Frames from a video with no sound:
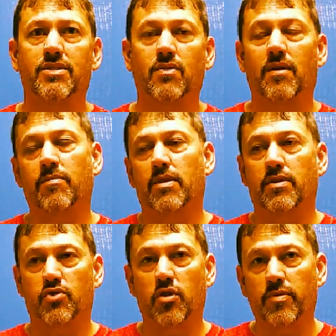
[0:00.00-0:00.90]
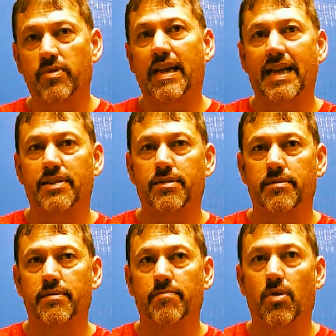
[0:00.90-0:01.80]
So I'm going to attribute that
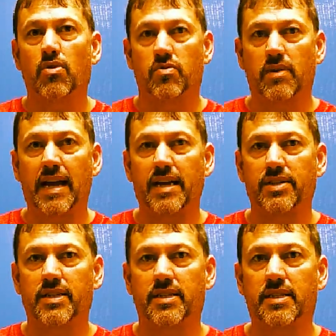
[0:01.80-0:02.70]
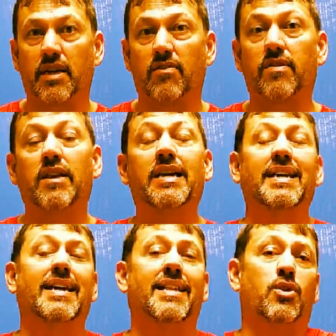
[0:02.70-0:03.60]
to the ball's reaction itself.
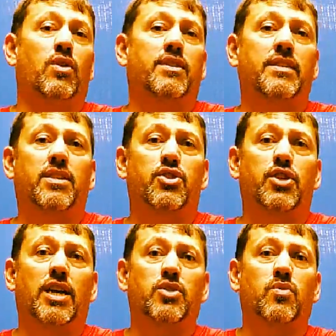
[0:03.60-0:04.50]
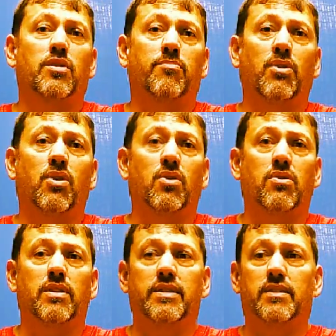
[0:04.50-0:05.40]
And the only thing that's changed with the
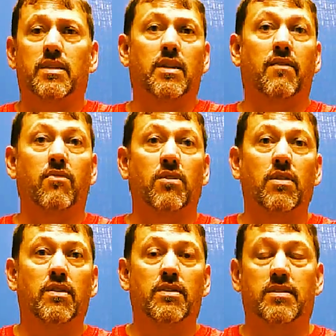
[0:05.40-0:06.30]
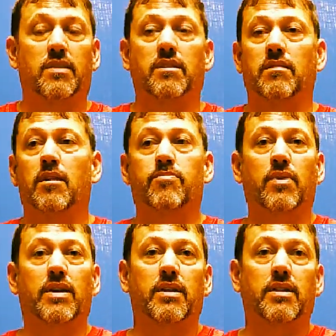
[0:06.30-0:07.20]
ball is the cover. It's an
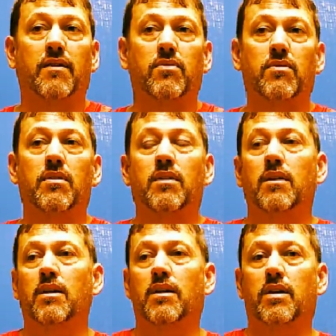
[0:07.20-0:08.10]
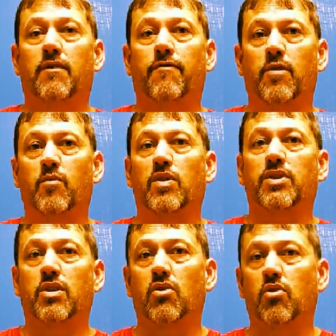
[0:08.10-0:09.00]
upgraded cover from what
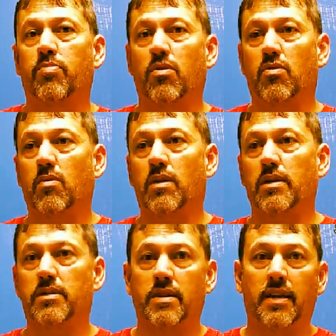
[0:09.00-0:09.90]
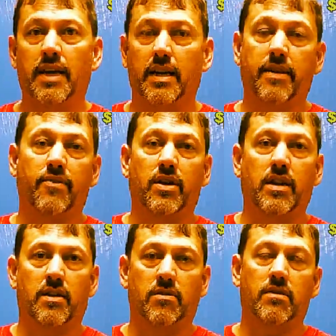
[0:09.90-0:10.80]
the YOLO Pearl was, and a different
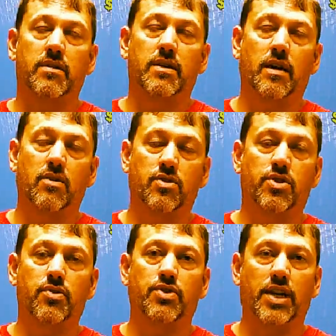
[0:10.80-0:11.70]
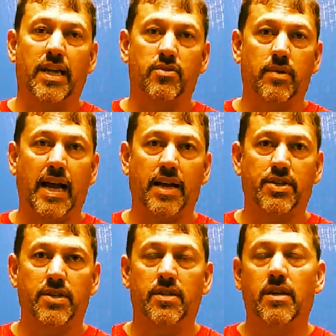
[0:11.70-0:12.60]
color. Colors do change
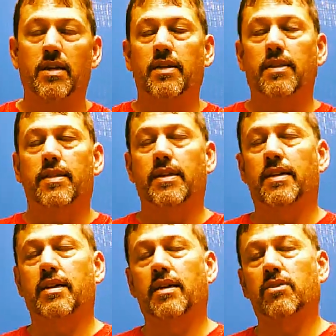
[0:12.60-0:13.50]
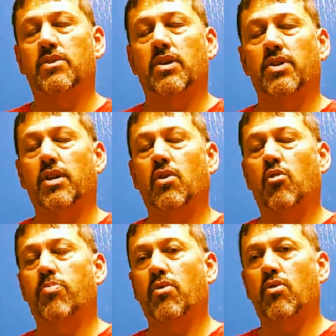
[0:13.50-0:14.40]
reaction. The colors on the
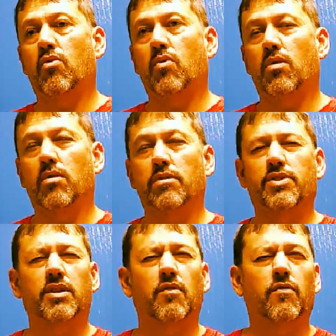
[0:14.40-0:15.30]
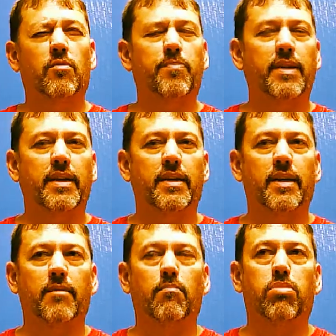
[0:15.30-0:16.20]
YOLO Pearl were silver, pink,
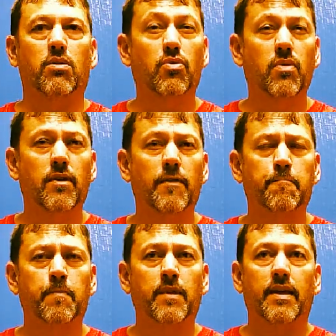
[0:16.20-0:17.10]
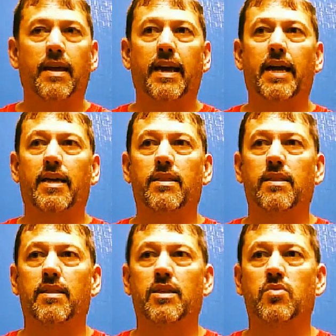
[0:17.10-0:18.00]
and blue.
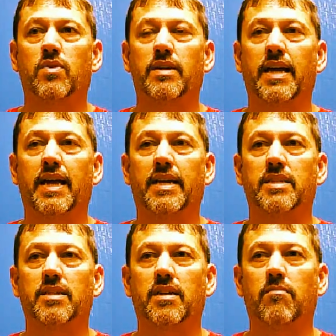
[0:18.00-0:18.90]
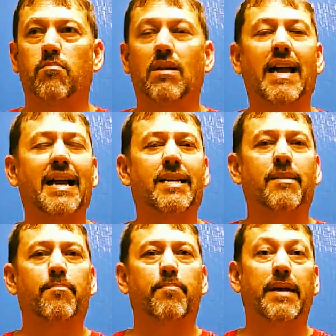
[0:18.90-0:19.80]
And this one has black
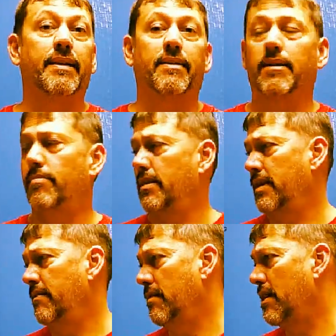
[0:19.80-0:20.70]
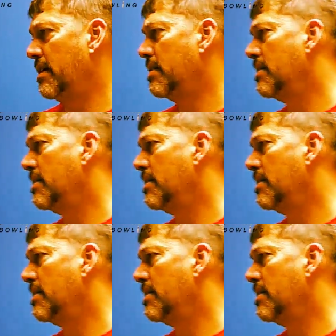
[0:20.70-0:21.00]
and pink, I believe, right?